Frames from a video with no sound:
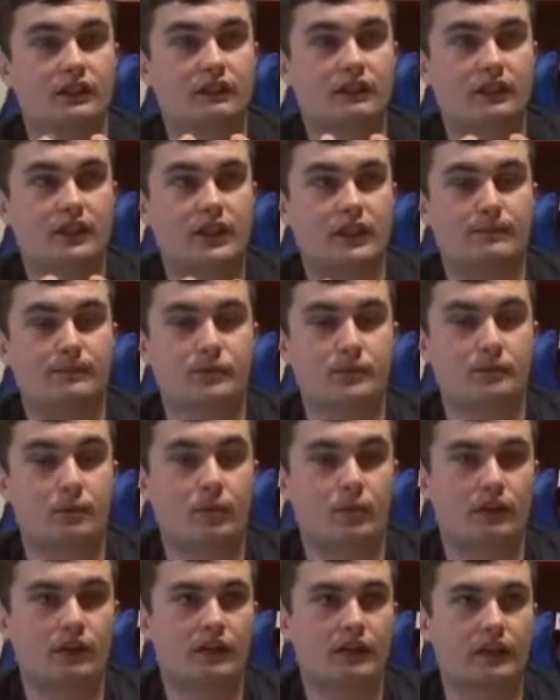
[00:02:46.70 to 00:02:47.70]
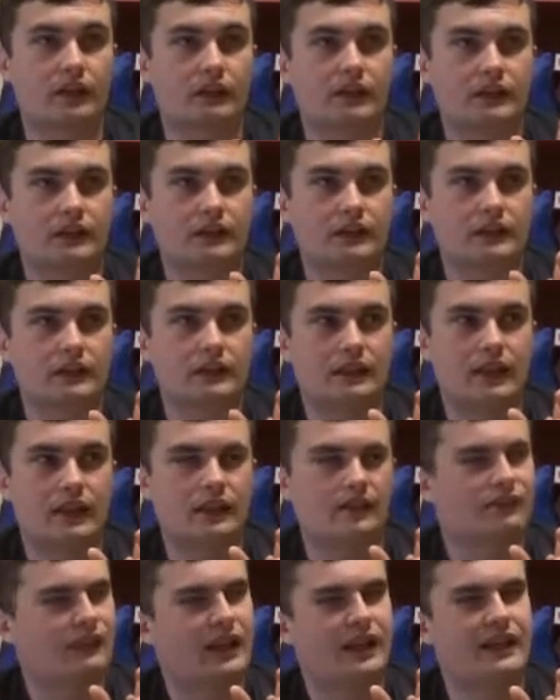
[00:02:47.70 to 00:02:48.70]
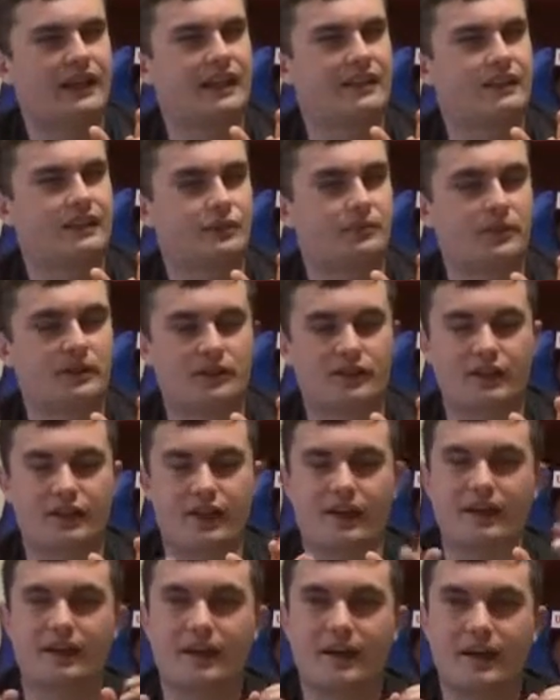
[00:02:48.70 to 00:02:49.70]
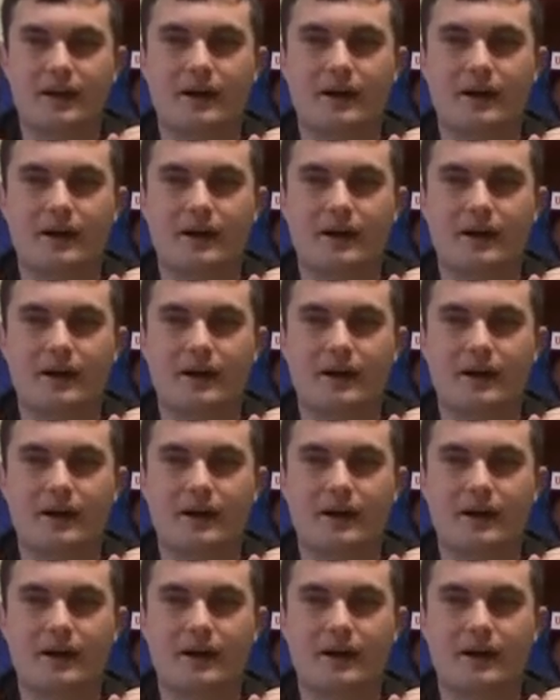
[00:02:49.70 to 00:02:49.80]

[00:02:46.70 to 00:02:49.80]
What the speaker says: keep supporting. I can't speak today.